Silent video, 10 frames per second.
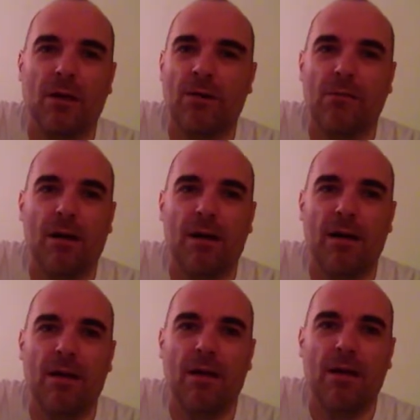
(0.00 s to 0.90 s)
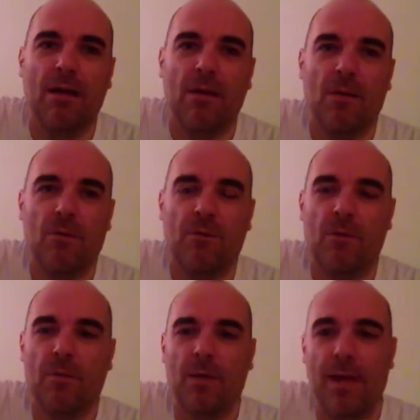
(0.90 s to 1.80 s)
Hawaii
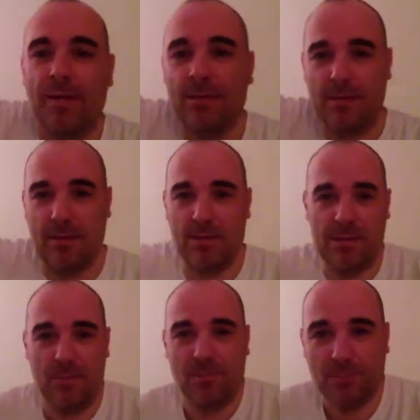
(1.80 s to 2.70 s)
from entities.